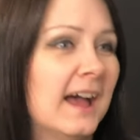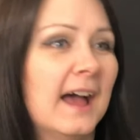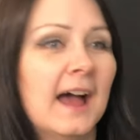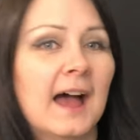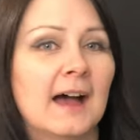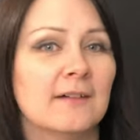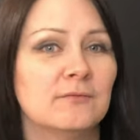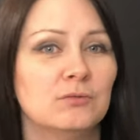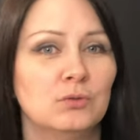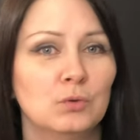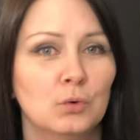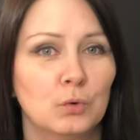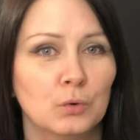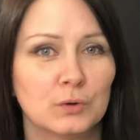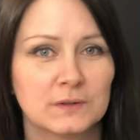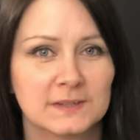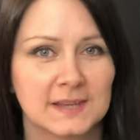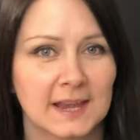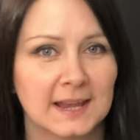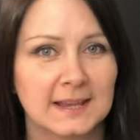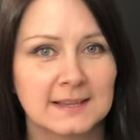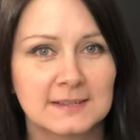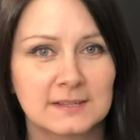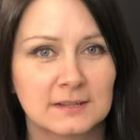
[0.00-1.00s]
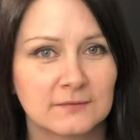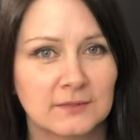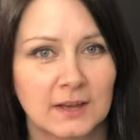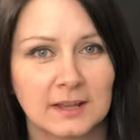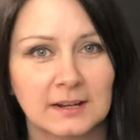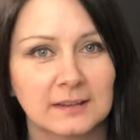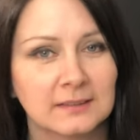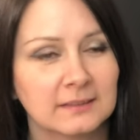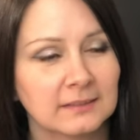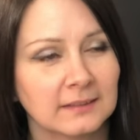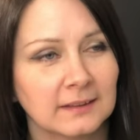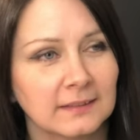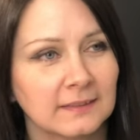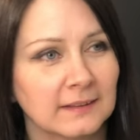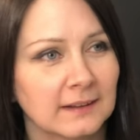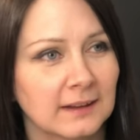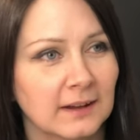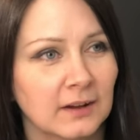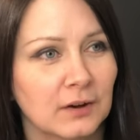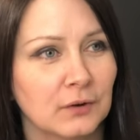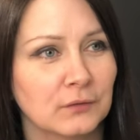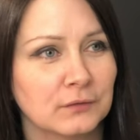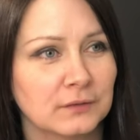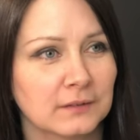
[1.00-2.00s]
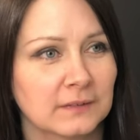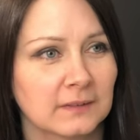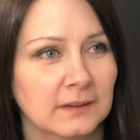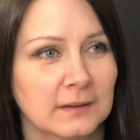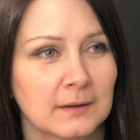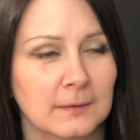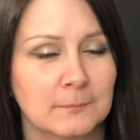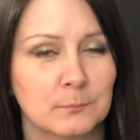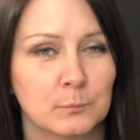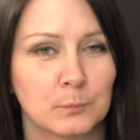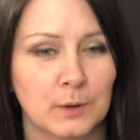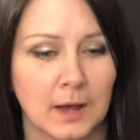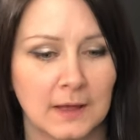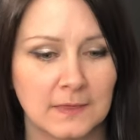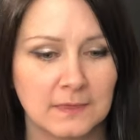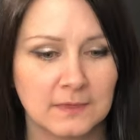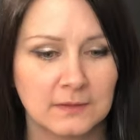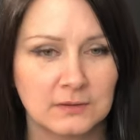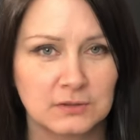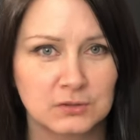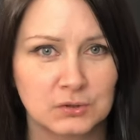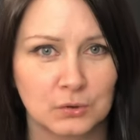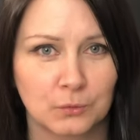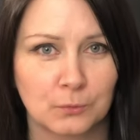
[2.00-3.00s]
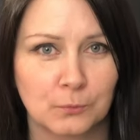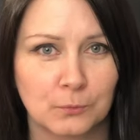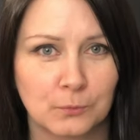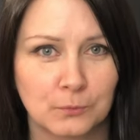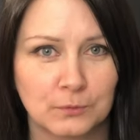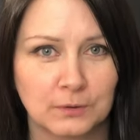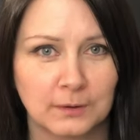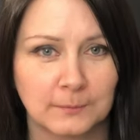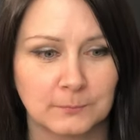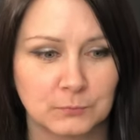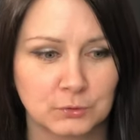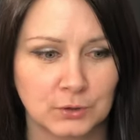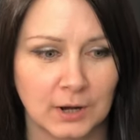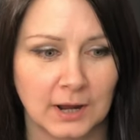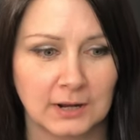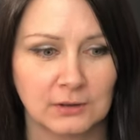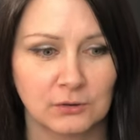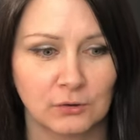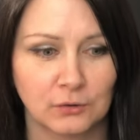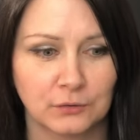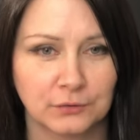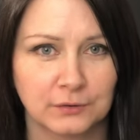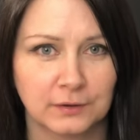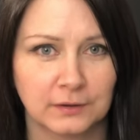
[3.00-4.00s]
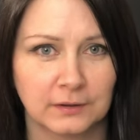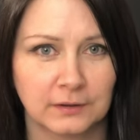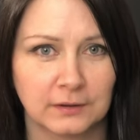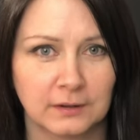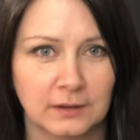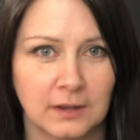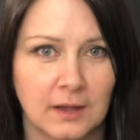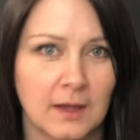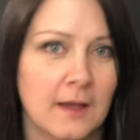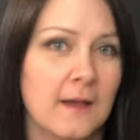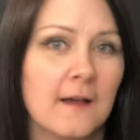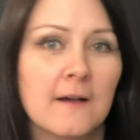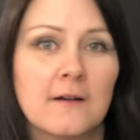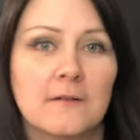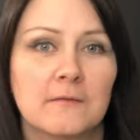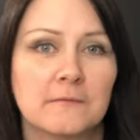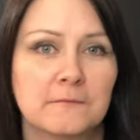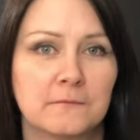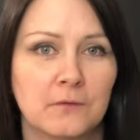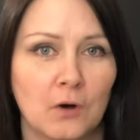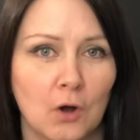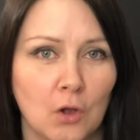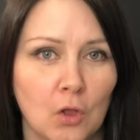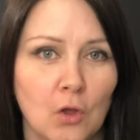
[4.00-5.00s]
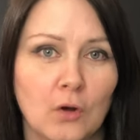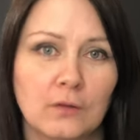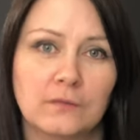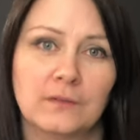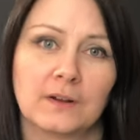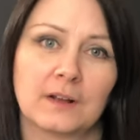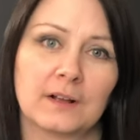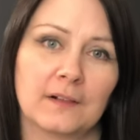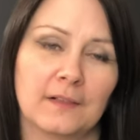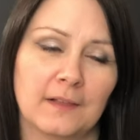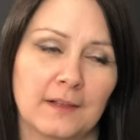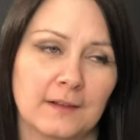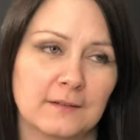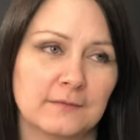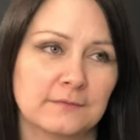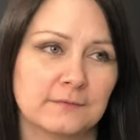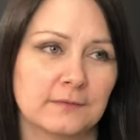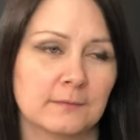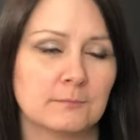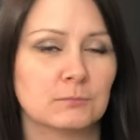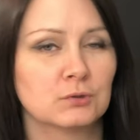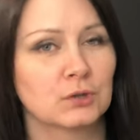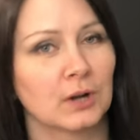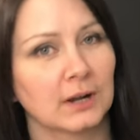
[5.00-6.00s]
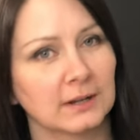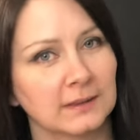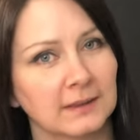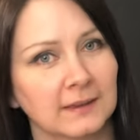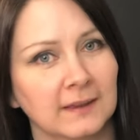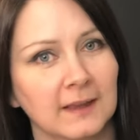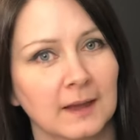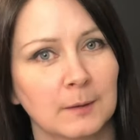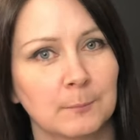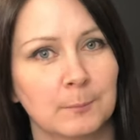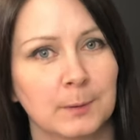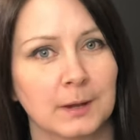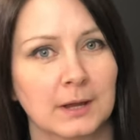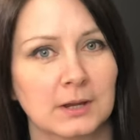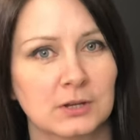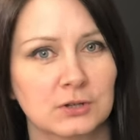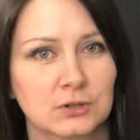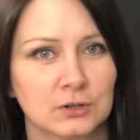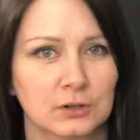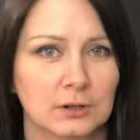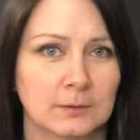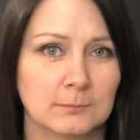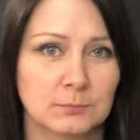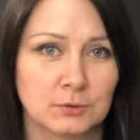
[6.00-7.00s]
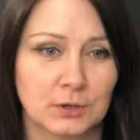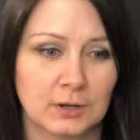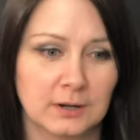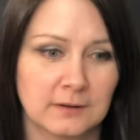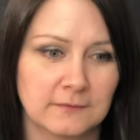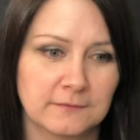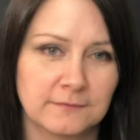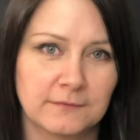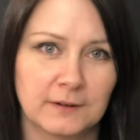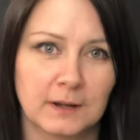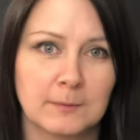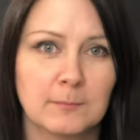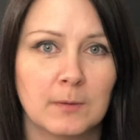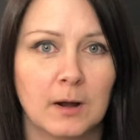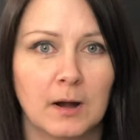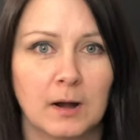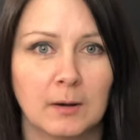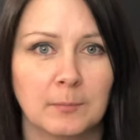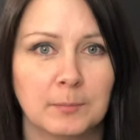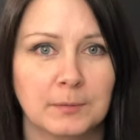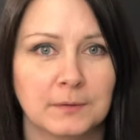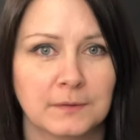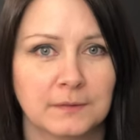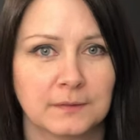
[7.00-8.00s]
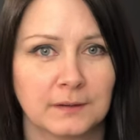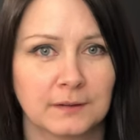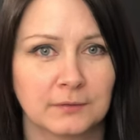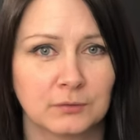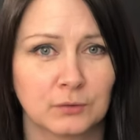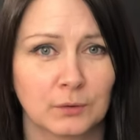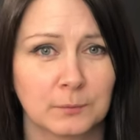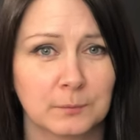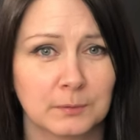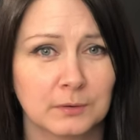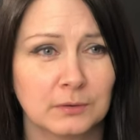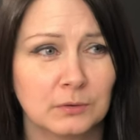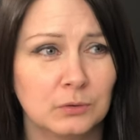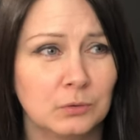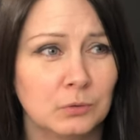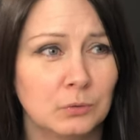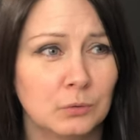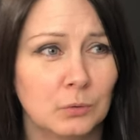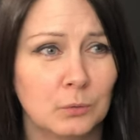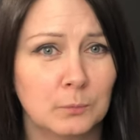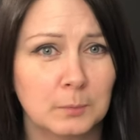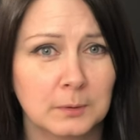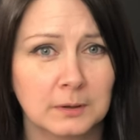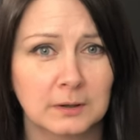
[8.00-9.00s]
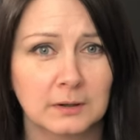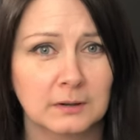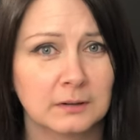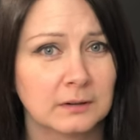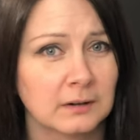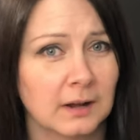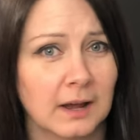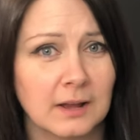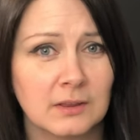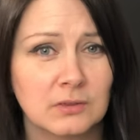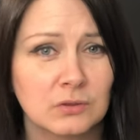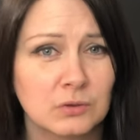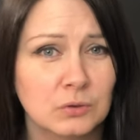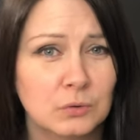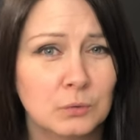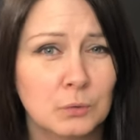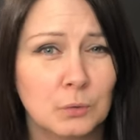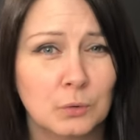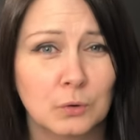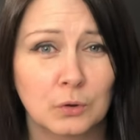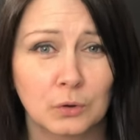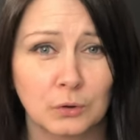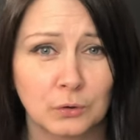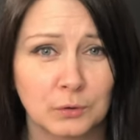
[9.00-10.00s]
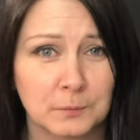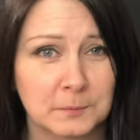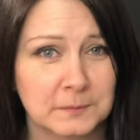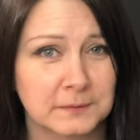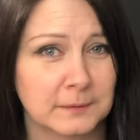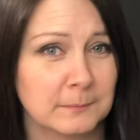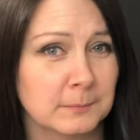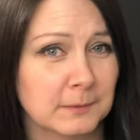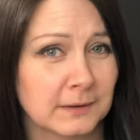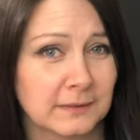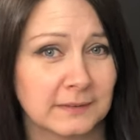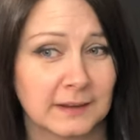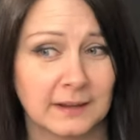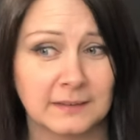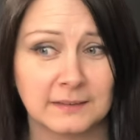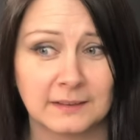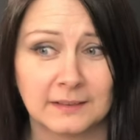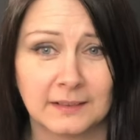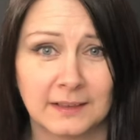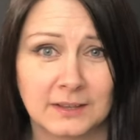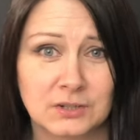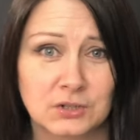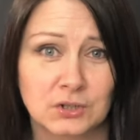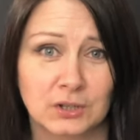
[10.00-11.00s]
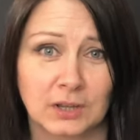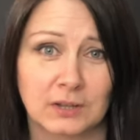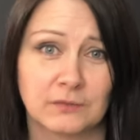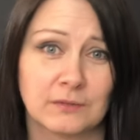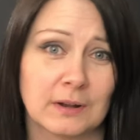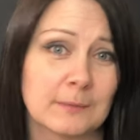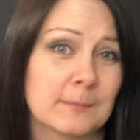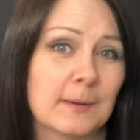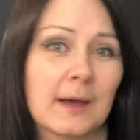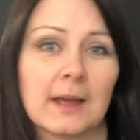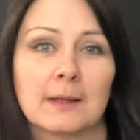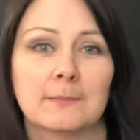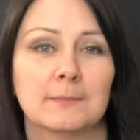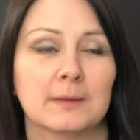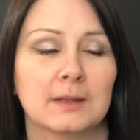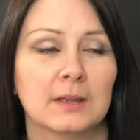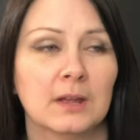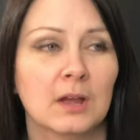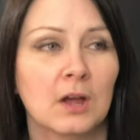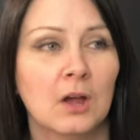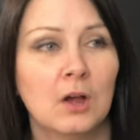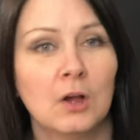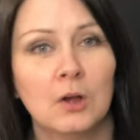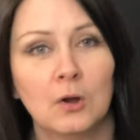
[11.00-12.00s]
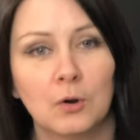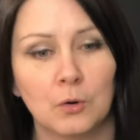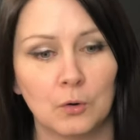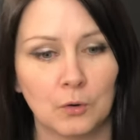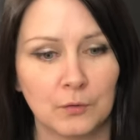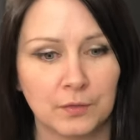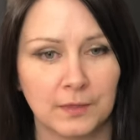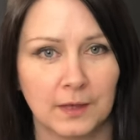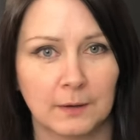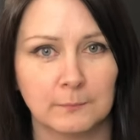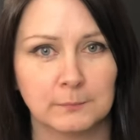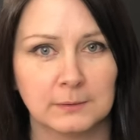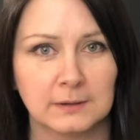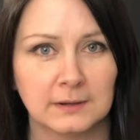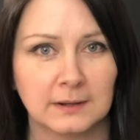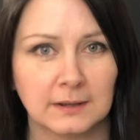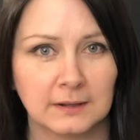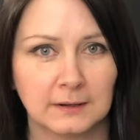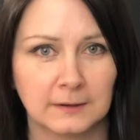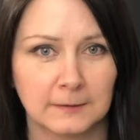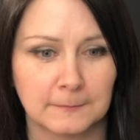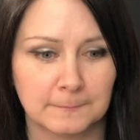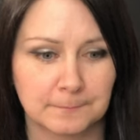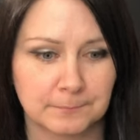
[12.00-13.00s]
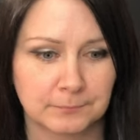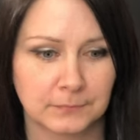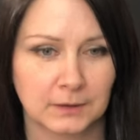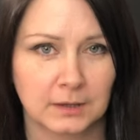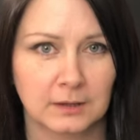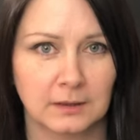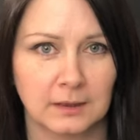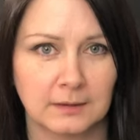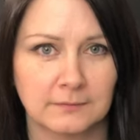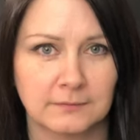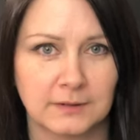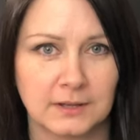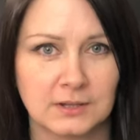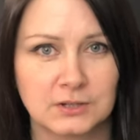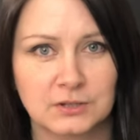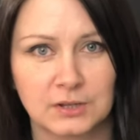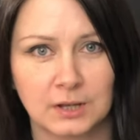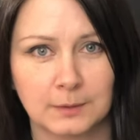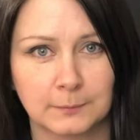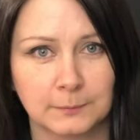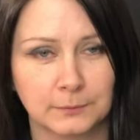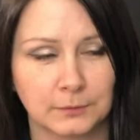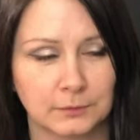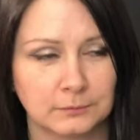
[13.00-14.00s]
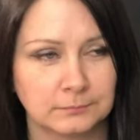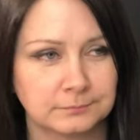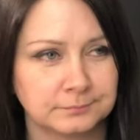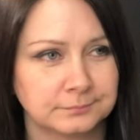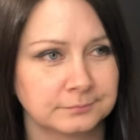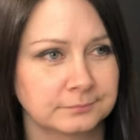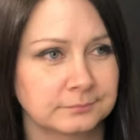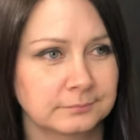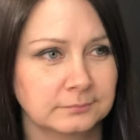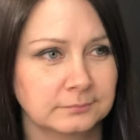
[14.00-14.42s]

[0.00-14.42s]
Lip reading: I have no sense of anything like that. Obviously I'm in the zone, I'm trying not to fall off a cliff, I'm trying to get a picture, I'm trying to frame it up and stuff, so I was nowhere, I had no clue there was somebody standing literally right behind me on that wee kind of cliff edge that I was on.